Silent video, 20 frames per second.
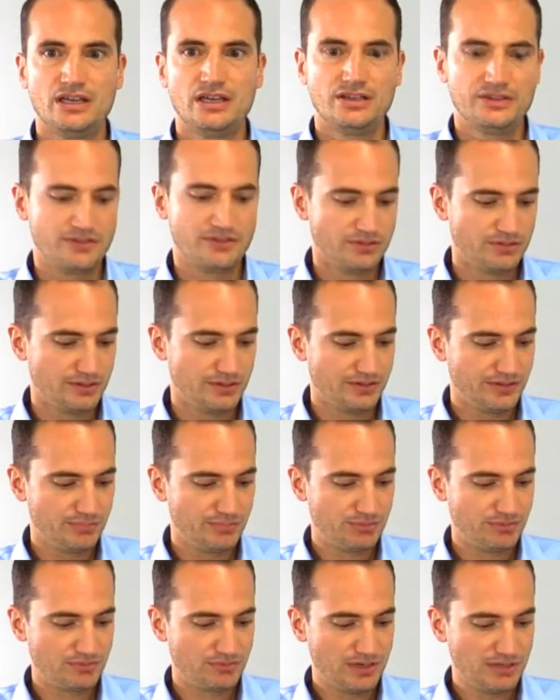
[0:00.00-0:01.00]
So the
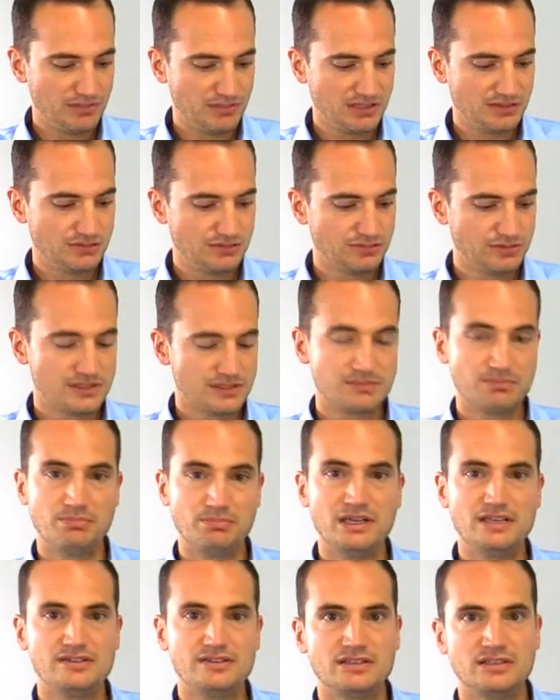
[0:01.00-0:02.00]
programming tools
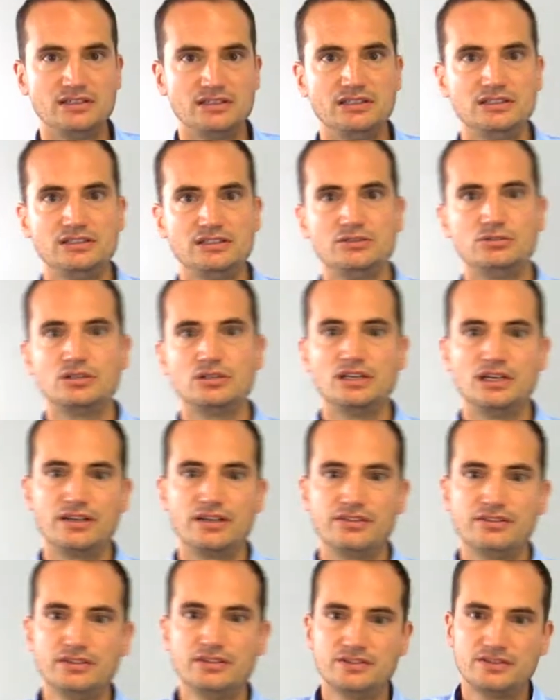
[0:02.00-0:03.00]
basically look
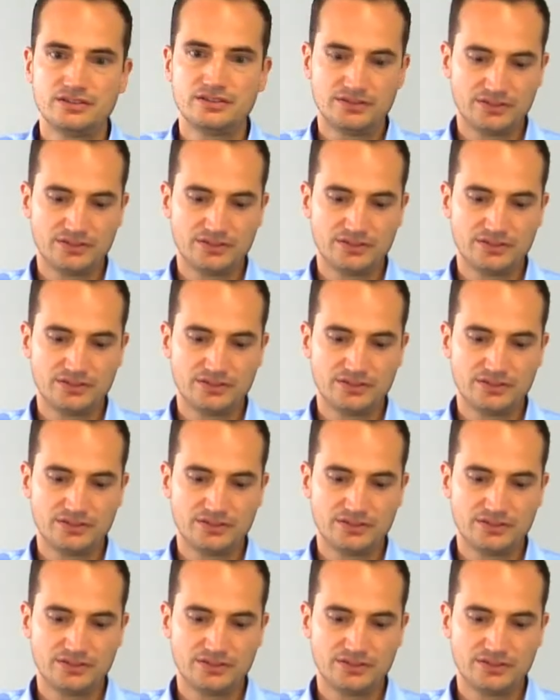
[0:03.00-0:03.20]
like this.